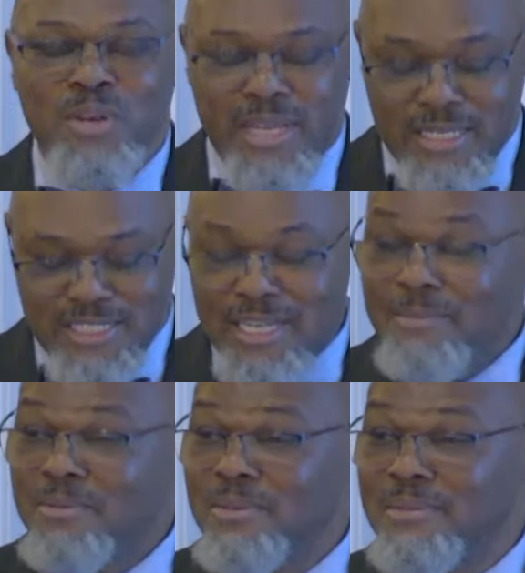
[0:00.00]
to
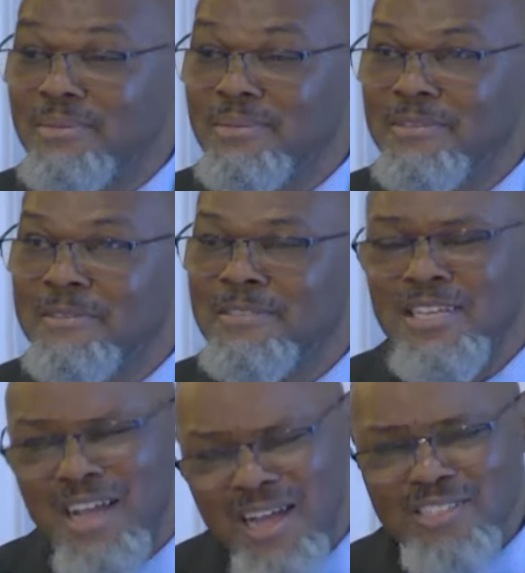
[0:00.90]
accept the
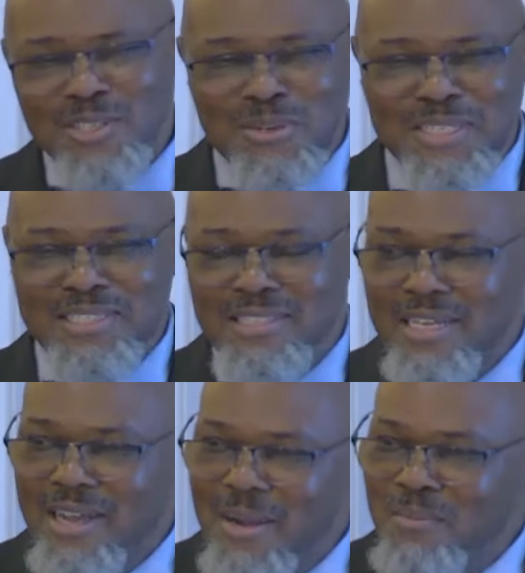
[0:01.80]
consequences
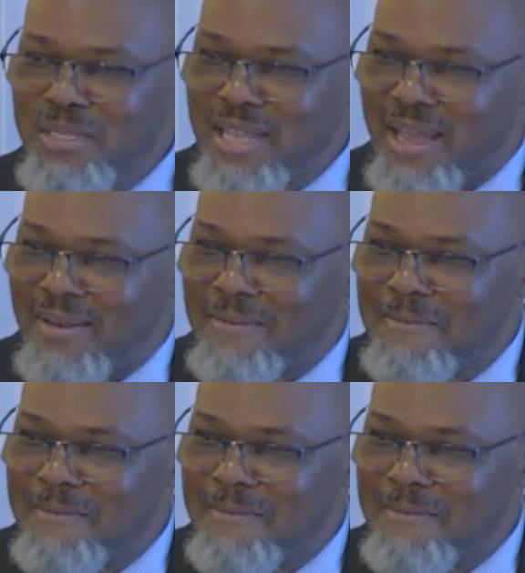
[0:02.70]
that come with that.